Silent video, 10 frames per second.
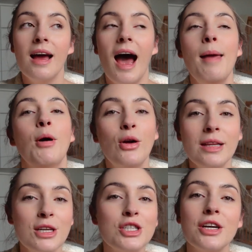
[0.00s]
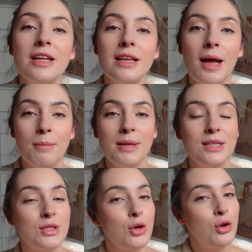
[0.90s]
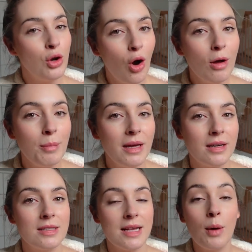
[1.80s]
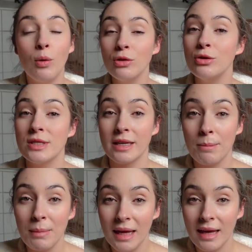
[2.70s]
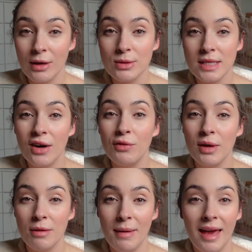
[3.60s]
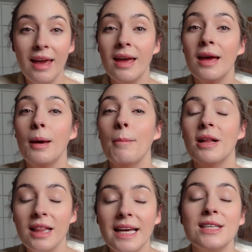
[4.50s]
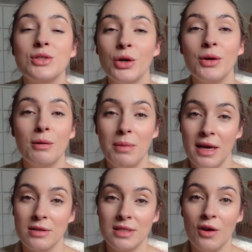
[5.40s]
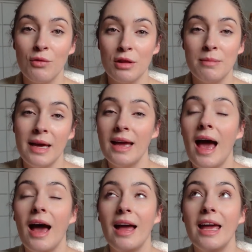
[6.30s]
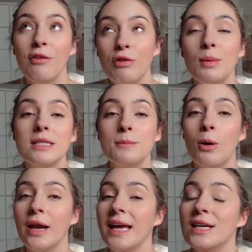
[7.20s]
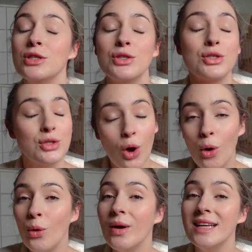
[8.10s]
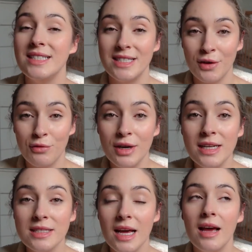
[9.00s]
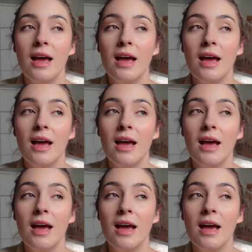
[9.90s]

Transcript: I'm only sharing the numbers not because I want you to compare yourself with me. Please don't compare yourself with me. Everyone's body is so different.